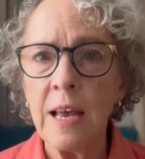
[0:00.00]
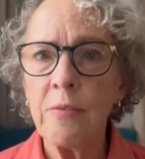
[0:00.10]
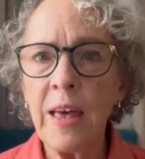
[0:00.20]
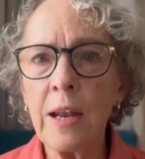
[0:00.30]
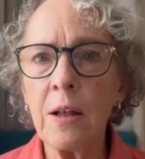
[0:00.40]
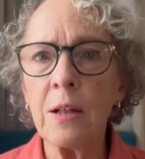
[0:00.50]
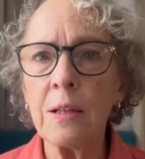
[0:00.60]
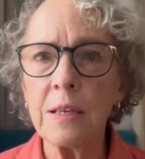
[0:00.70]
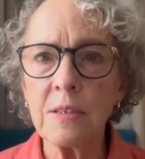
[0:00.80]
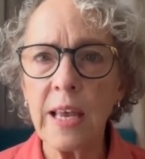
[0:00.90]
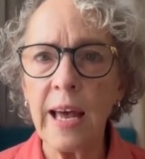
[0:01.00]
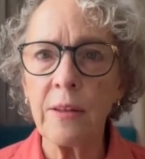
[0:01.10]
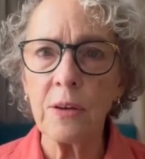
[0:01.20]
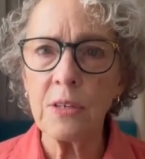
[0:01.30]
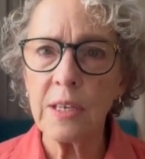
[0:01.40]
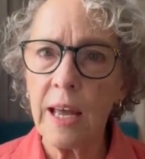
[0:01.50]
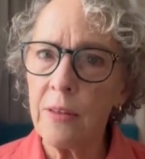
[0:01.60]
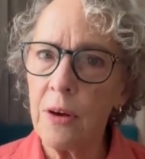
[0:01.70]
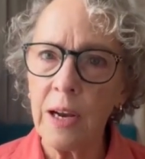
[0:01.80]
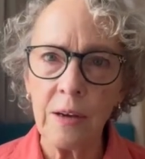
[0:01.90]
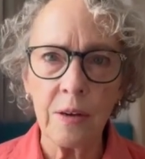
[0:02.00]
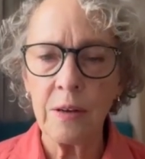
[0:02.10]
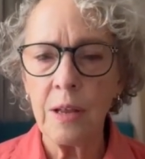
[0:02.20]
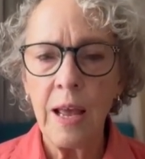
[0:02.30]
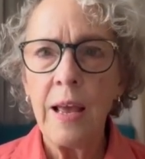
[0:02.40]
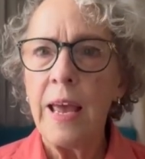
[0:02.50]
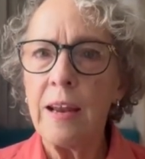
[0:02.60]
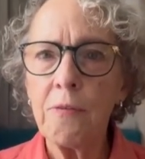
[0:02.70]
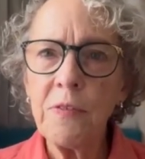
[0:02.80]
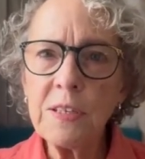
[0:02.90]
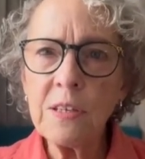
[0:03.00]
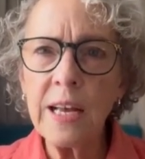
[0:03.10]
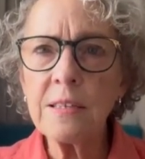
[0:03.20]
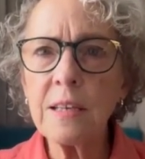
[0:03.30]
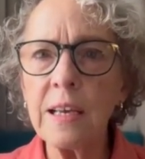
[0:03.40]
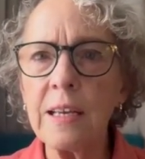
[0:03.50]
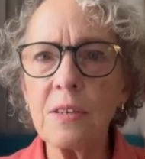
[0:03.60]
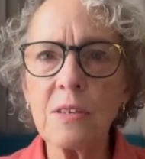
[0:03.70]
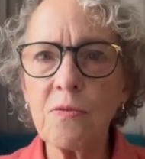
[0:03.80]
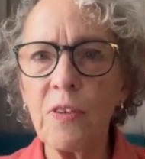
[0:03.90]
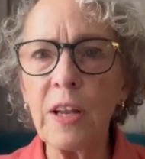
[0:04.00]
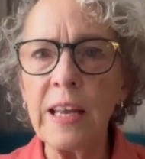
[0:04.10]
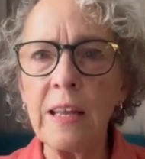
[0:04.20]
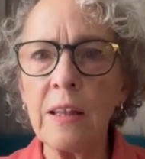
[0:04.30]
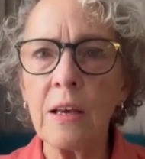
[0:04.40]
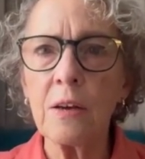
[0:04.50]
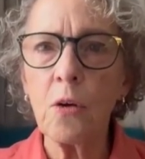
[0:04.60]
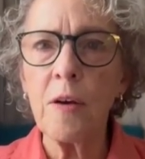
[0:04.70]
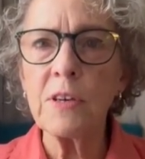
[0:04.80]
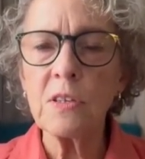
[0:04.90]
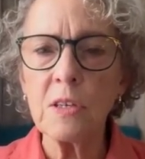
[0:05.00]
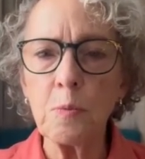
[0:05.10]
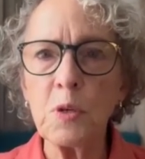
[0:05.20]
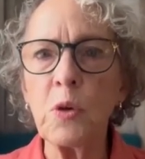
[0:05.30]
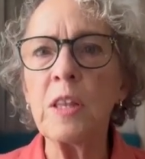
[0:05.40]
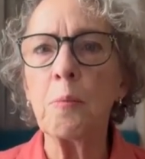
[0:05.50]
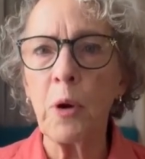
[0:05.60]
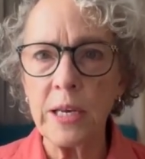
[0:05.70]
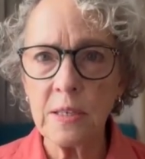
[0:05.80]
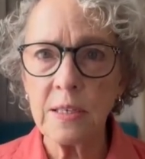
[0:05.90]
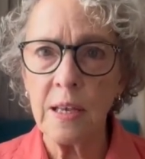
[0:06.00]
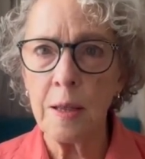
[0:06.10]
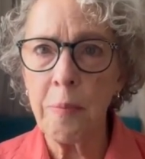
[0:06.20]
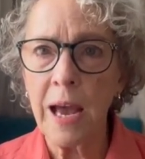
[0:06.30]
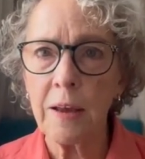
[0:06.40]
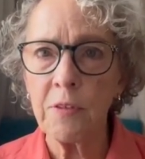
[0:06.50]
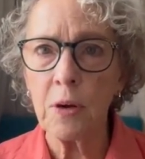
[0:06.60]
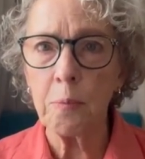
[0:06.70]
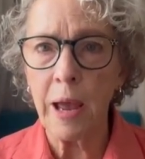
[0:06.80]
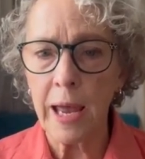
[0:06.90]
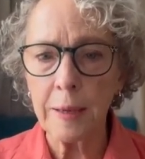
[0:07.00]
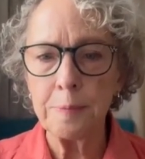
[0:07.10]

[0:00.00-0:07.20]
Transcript: That all is gathered together, and it fits nicely, just filling in the crevices between the braces on the back of your bag.